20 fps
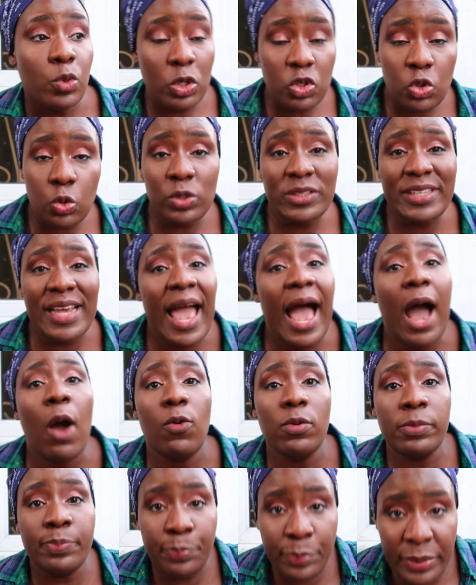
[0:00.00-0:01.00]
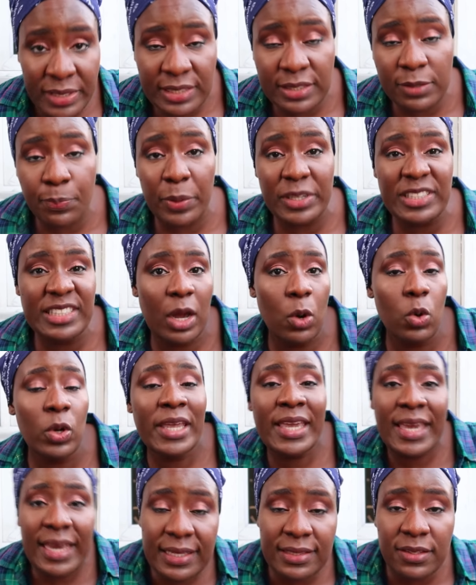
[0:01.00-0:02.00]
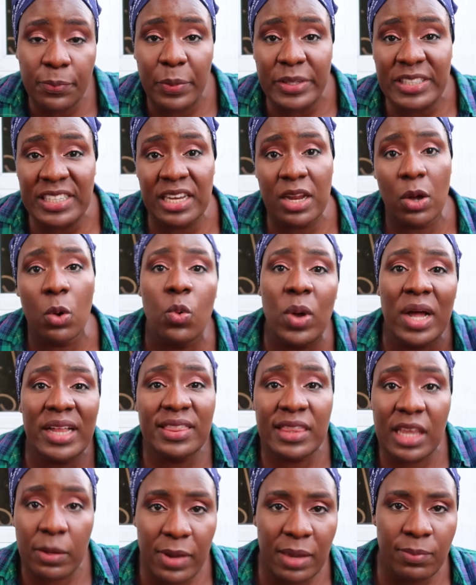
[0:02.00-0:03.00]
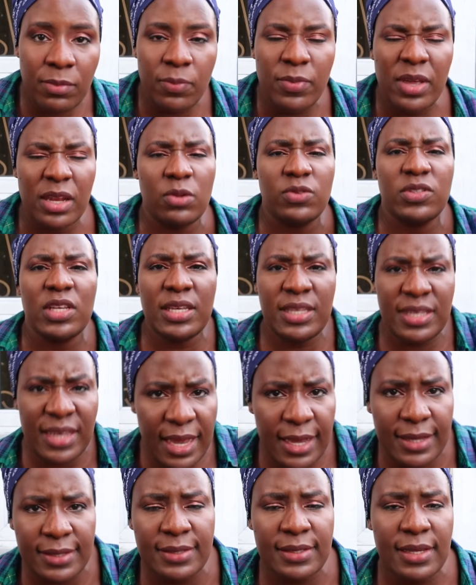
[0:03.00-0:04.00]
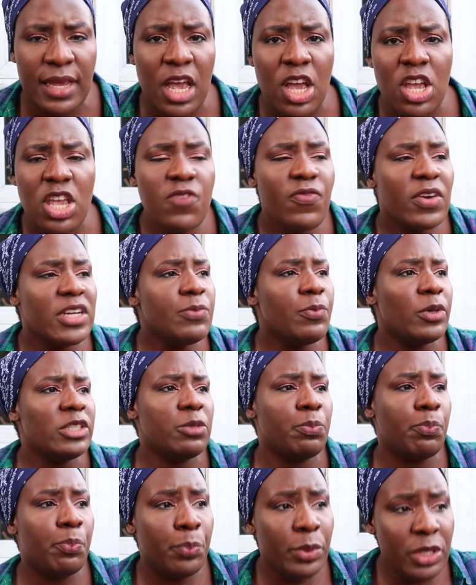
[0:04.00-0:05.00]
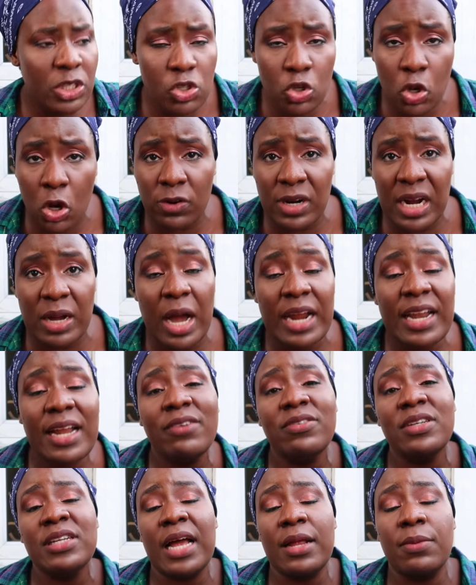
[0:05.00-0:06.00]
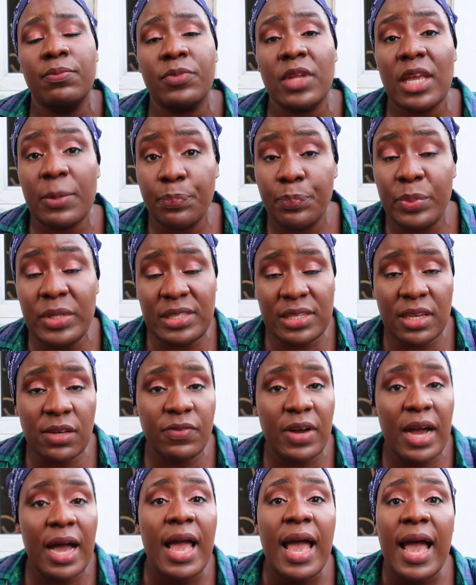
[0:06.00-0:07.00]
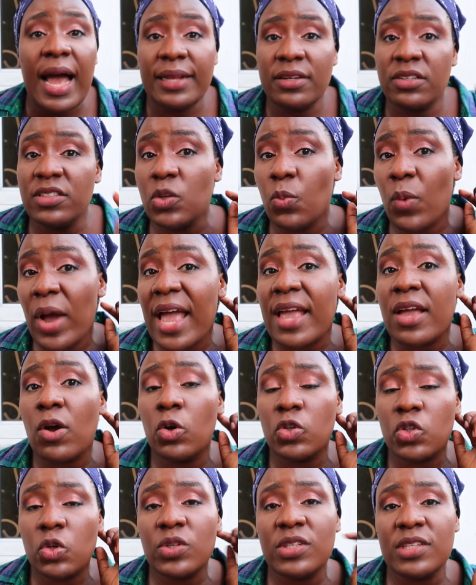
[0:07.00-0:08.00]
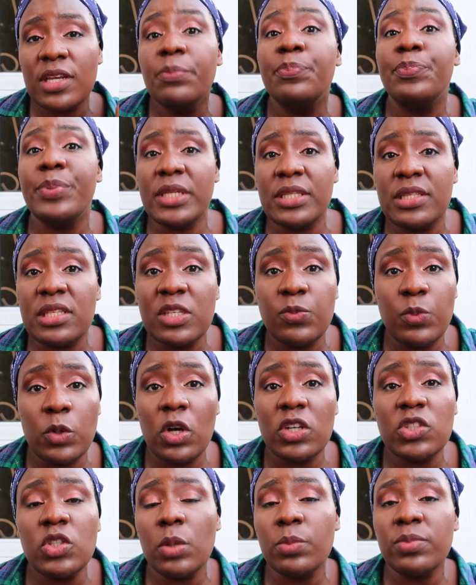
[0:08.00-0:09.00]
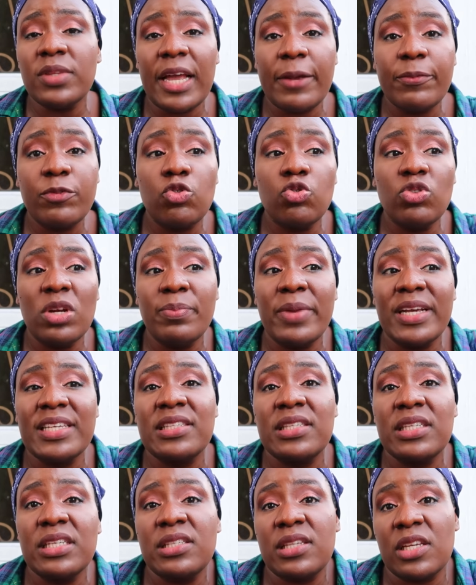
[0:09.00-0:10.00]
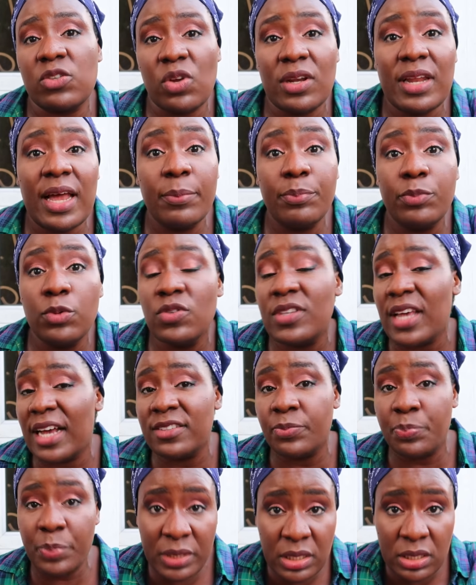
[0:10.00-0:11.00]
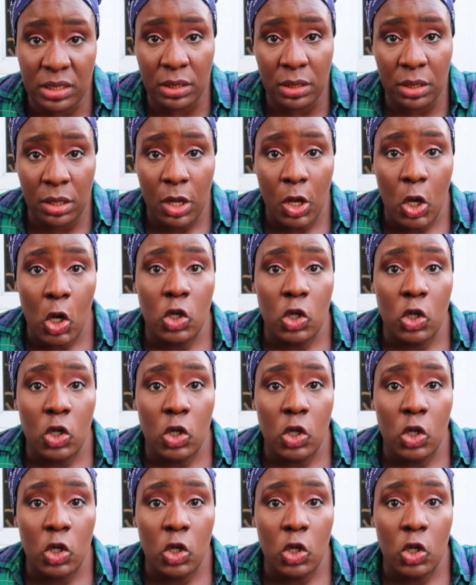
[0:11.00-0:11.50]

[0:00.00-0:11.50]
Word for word: She will say, I will beat the person, I will kick the person, and I will go and tell my mommy, and I will say, yes, if anybody beats Cora and I re and beats Eva. And the reason why I also say beat is because sometimes children might see sexual abuse as beating.